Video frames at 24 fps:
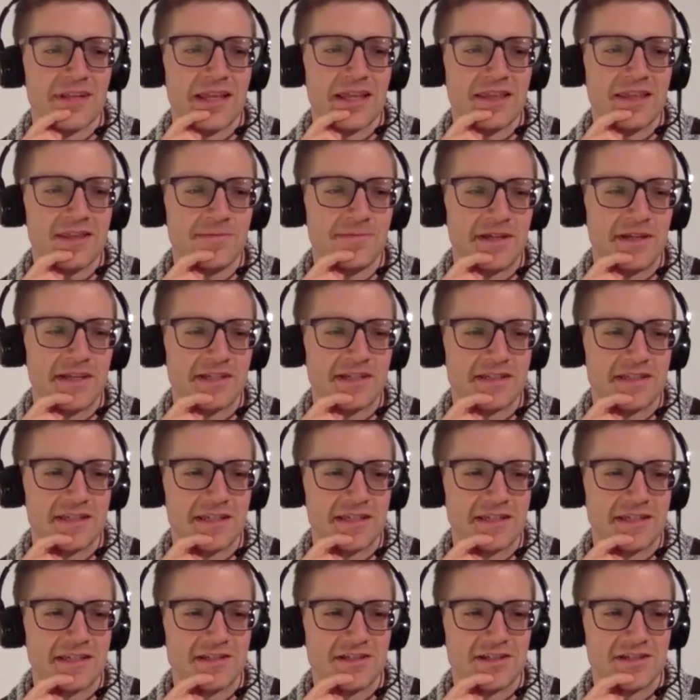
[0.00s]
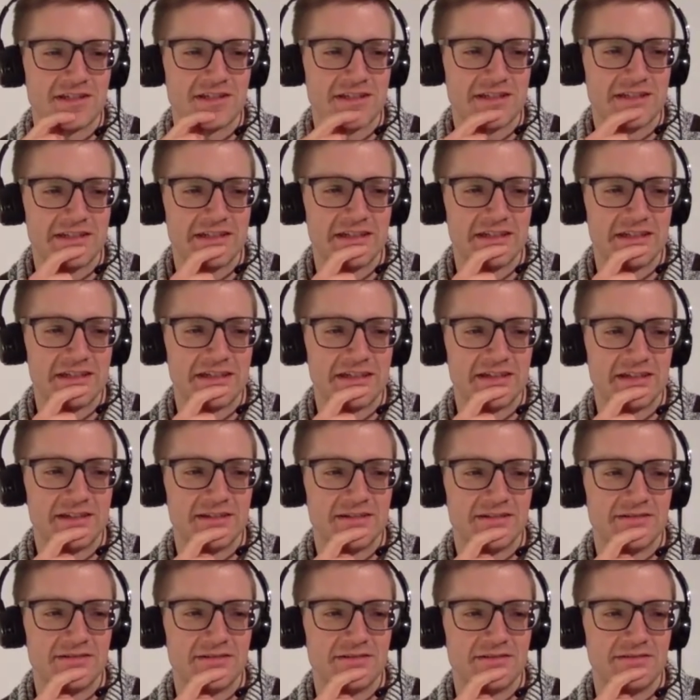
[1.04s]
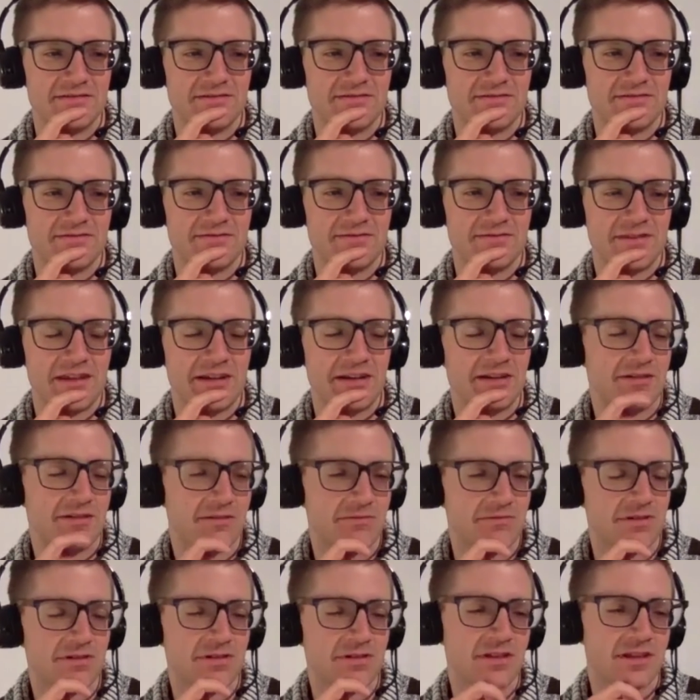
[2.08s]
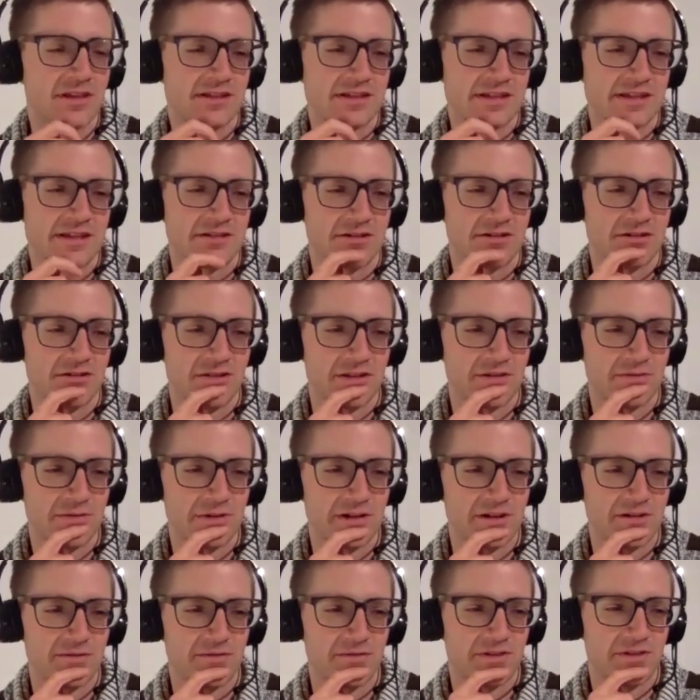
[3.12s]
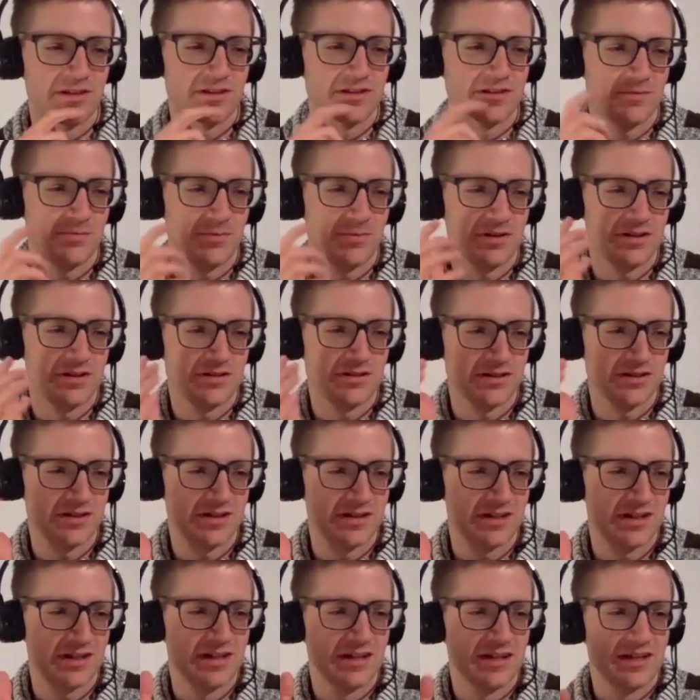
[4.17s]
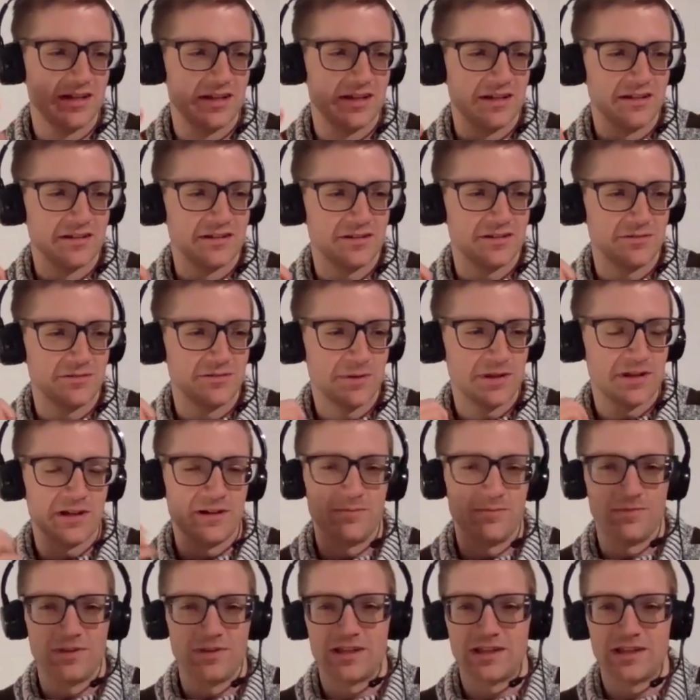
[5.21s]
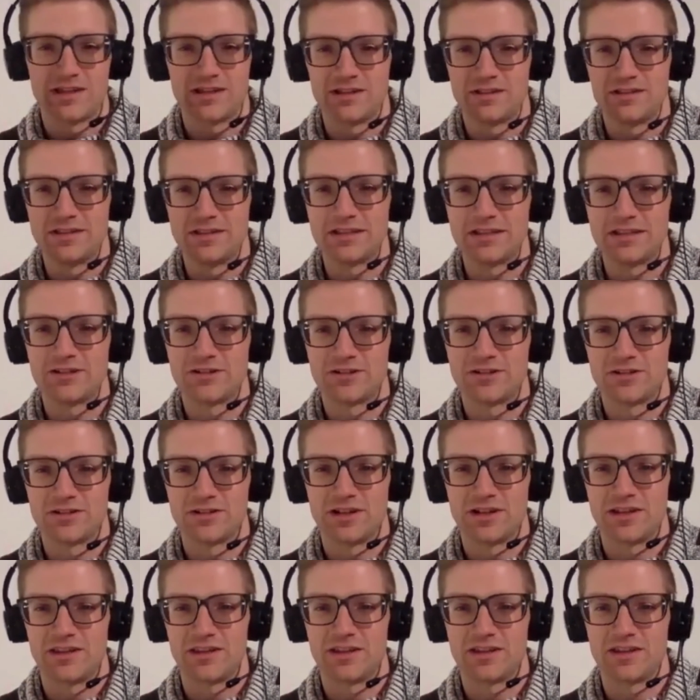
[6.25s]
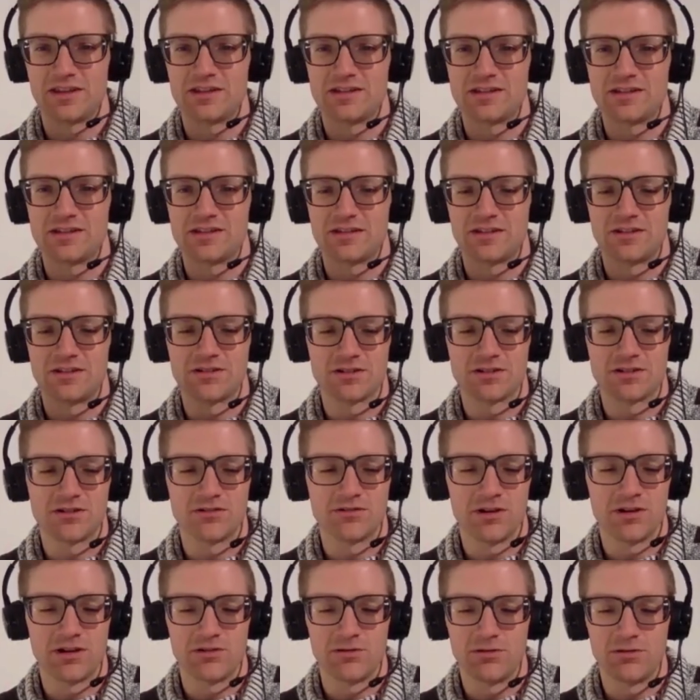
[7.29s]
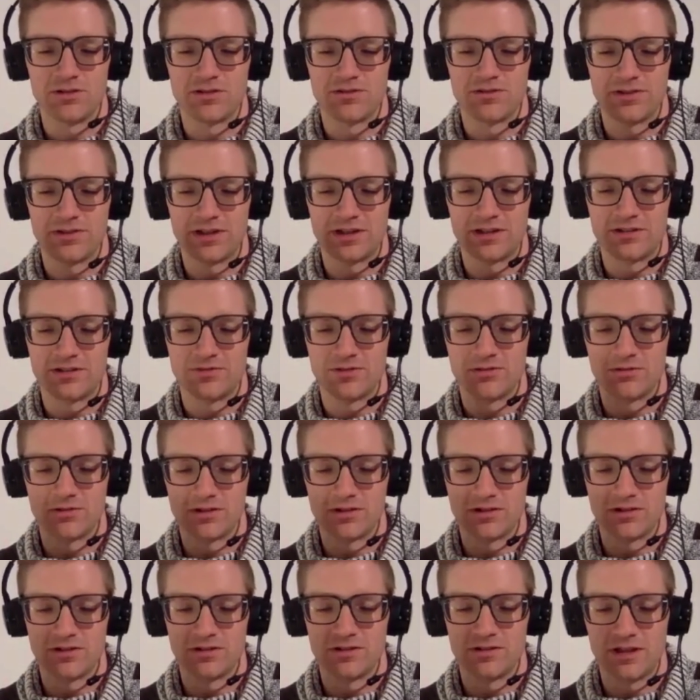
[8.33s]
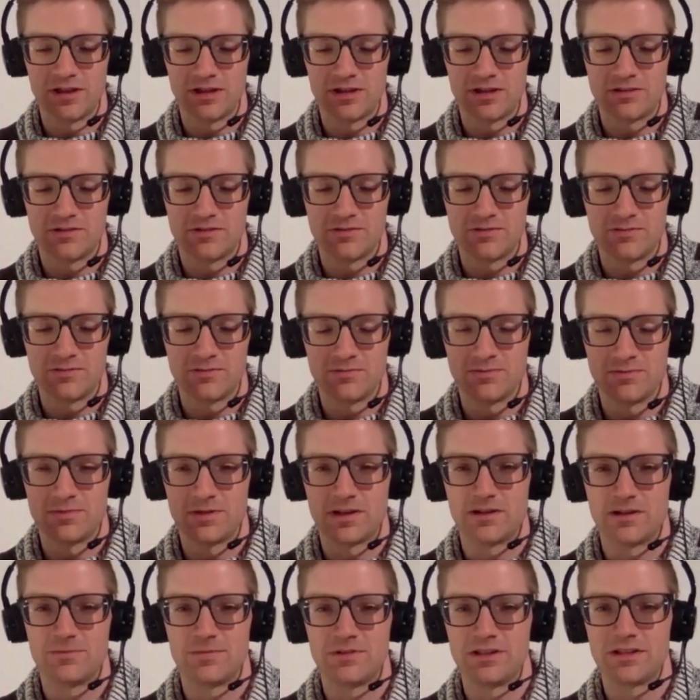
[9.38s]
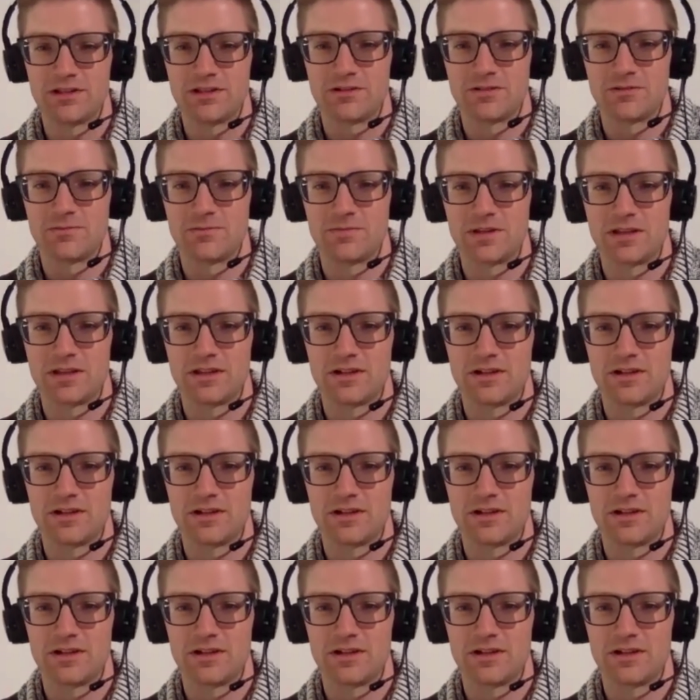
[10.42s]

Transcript: think the biggest thing is just that I don't think we had on with this, but just to become like a leader. I think there's a great quote of like, if you want to like become a leader,